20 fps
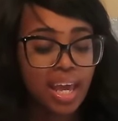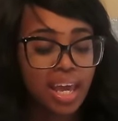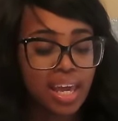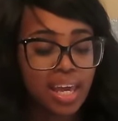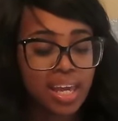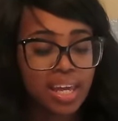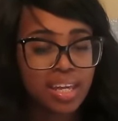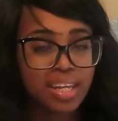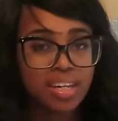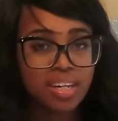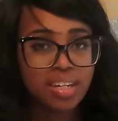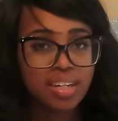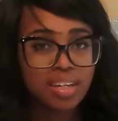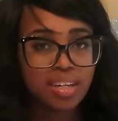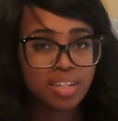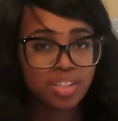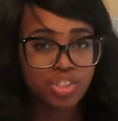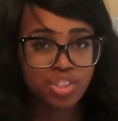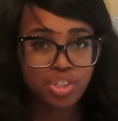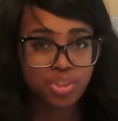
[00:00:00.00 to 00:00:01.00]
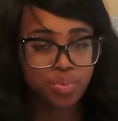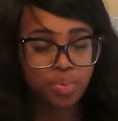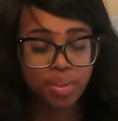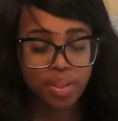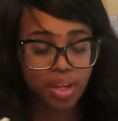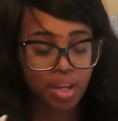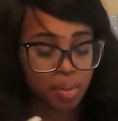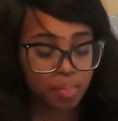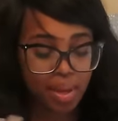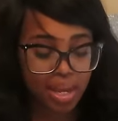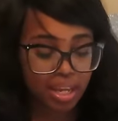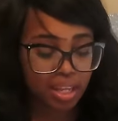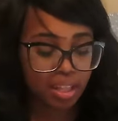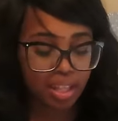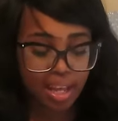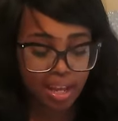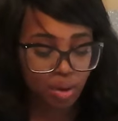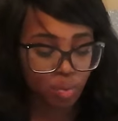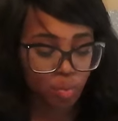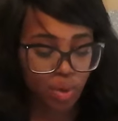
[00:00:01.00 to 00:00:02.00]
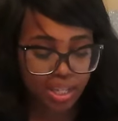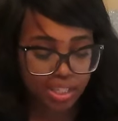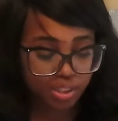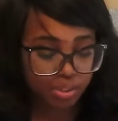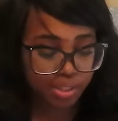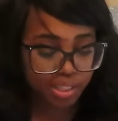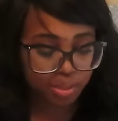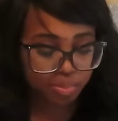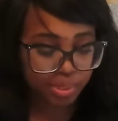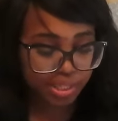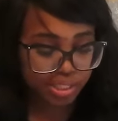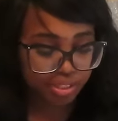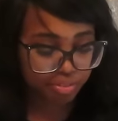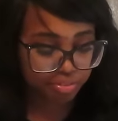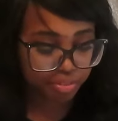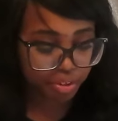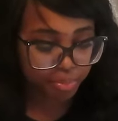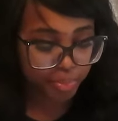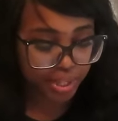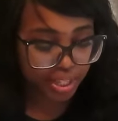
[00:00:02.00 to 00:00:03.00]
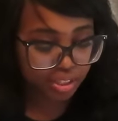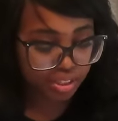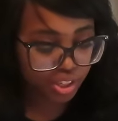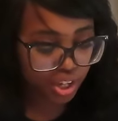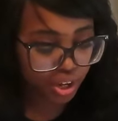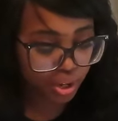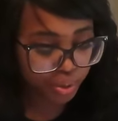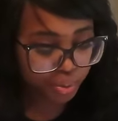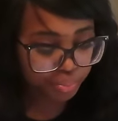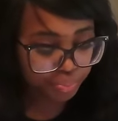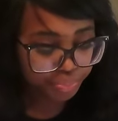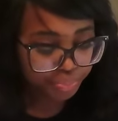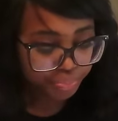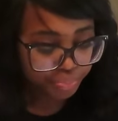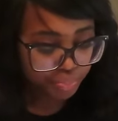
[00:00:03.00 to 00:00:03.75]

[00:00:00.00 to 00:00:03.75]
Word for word: and it's just gonna make it like way too expensive for me. So